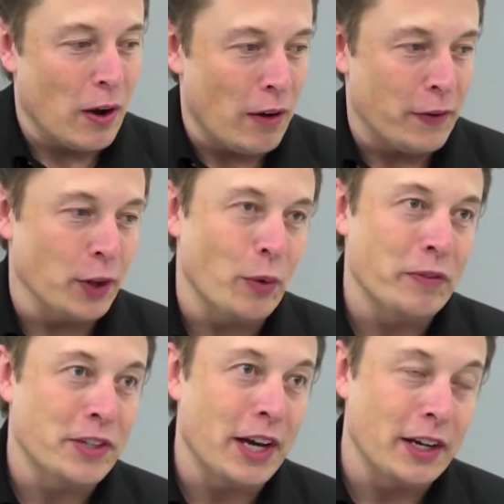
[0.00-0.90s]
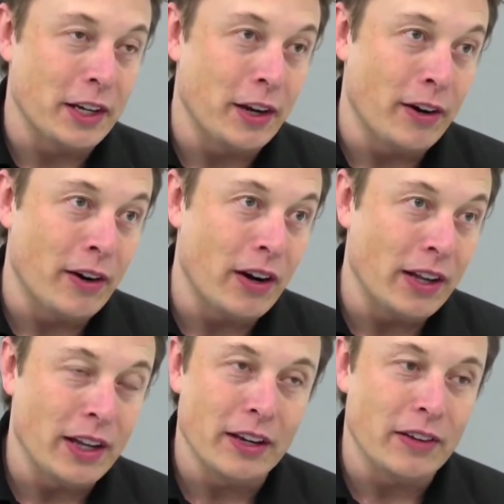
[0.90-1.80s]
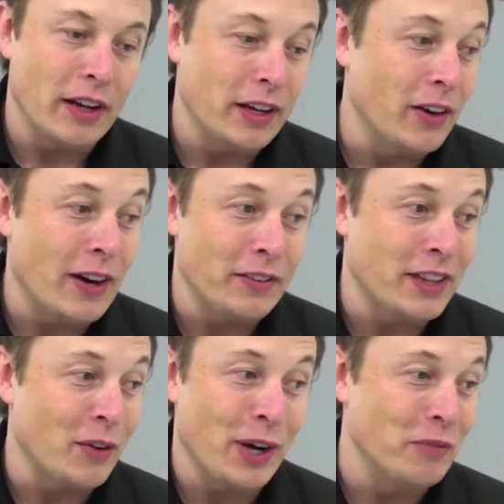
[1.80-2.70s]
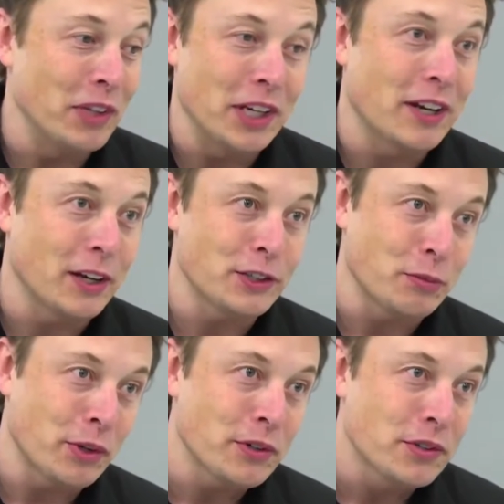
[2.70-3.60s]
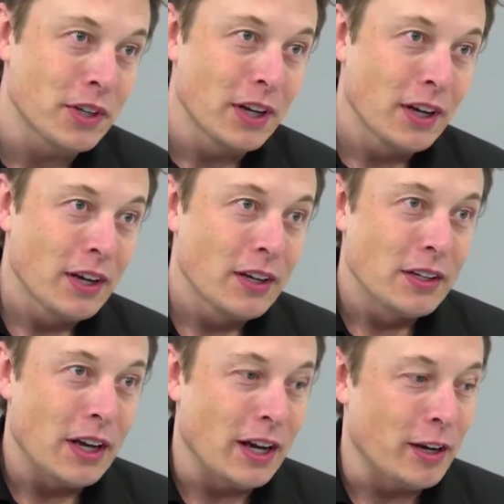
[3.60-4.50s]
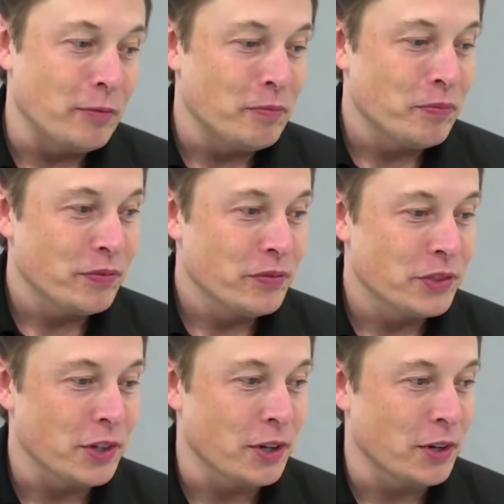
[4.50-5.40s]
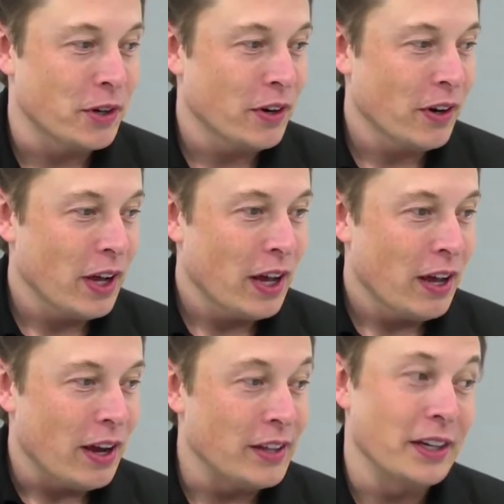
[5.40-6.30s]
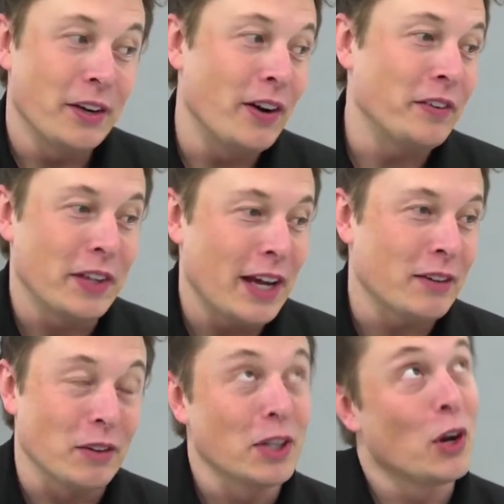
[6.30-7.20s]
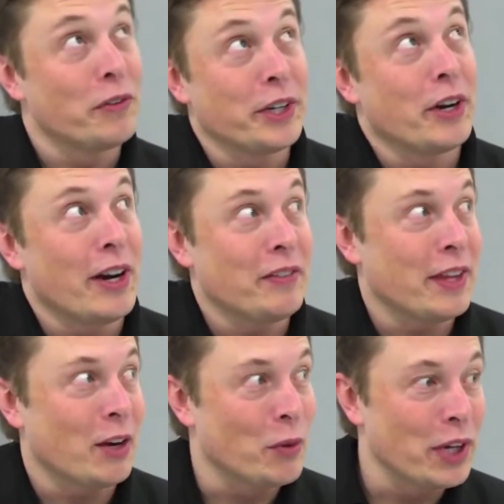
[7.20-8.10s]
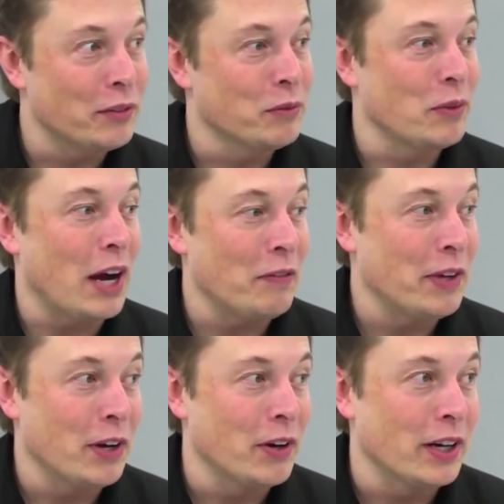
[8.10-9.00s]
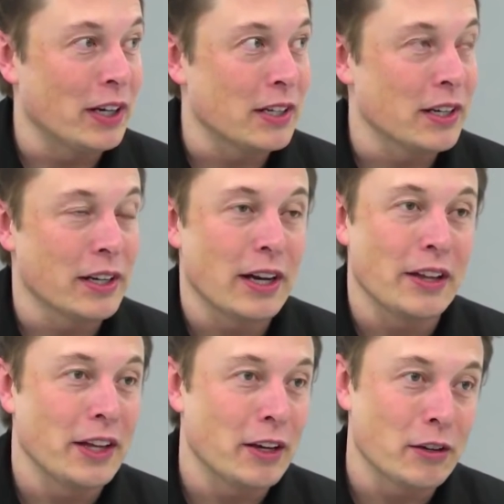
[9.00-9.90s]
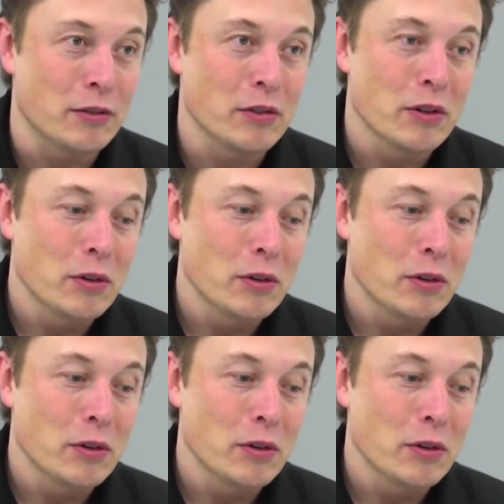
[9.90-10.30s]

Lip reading: offering the website in a year, and then a year after that we had 1 million customers. And then a year after that, well, a little over a year after that, we IPO'd and then